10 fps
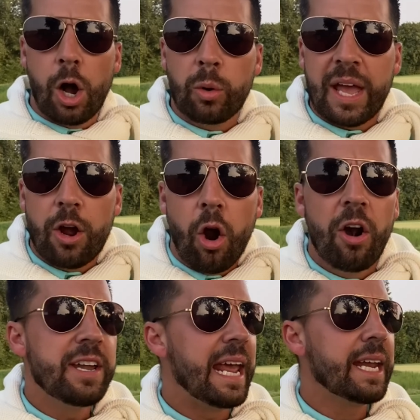Okay,
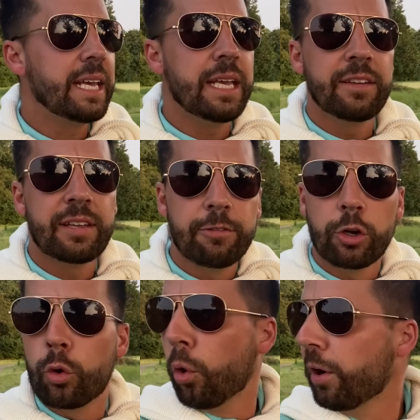our nanny is having
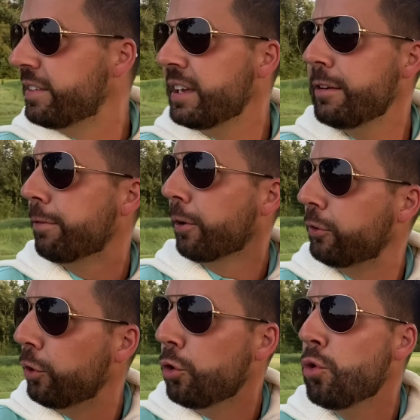to quarantine for
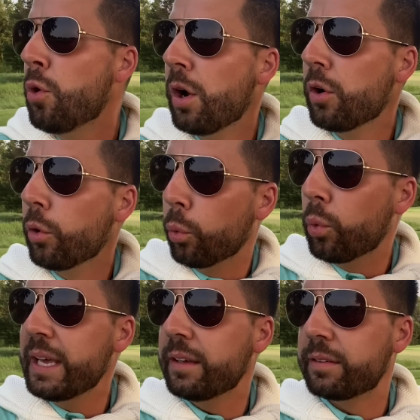2
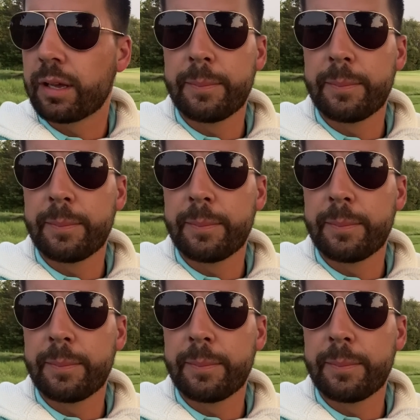weeks.